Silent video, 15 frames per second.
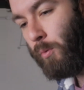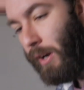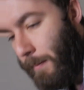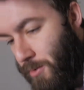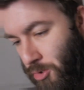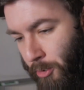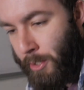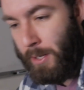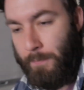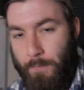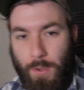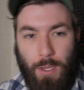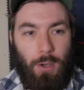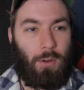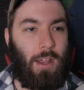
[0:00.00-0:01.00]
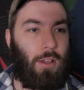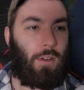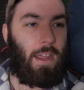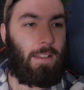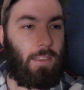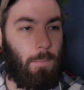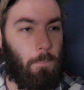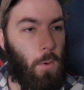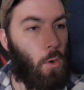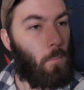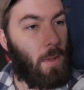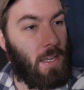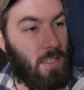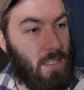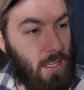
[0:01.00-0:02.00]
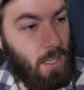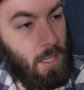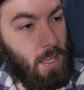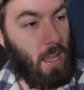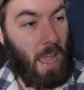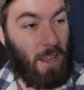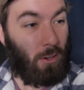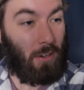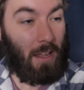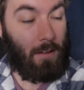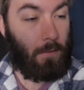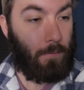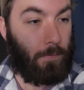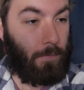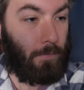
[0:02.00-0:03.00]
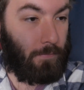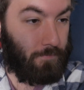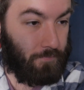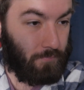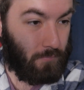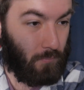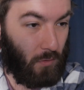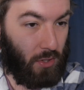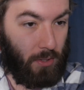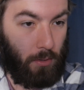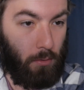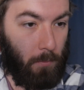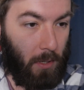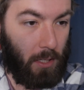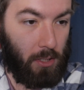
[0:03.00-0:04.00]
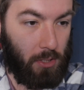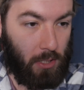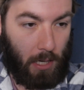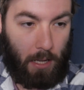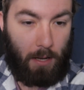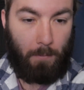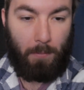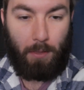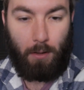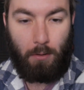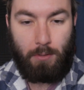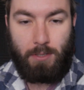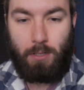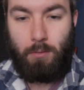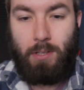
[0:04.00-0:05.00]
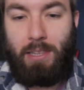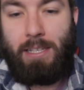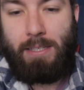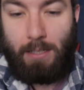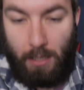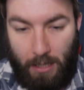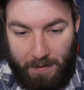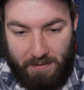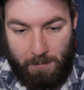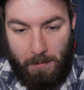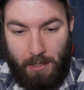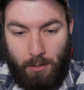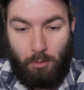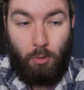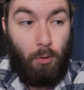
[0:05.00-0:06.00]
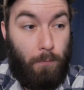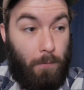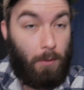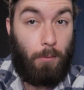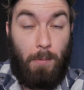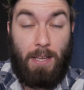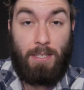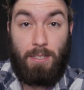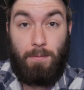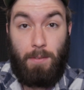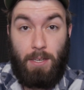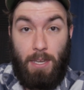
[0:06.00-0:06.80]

what I'm trying to figure out at the moment. I don't have too much time, though, so at least it gives me a goal for the rest of the